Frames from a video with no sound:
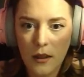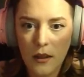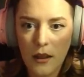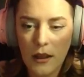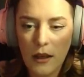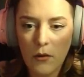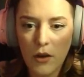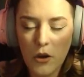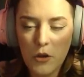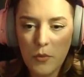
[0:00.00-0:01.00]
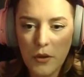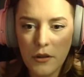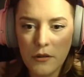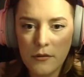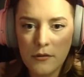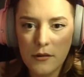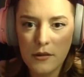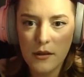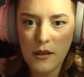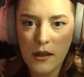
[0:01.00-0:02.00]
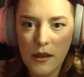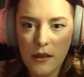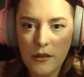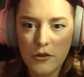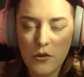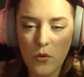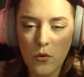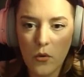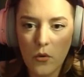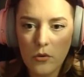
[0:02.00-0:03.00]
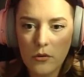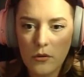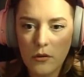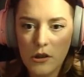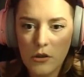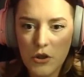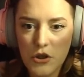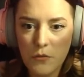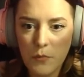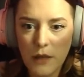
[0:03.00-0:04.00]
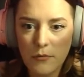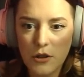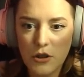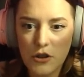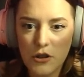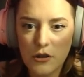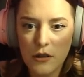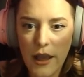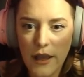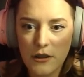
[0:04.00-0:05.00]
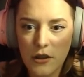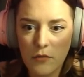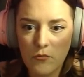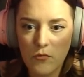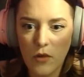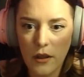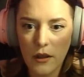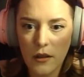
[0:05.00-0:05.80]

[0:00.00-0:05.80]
Now I opened the door, so I should be able to just head to the right.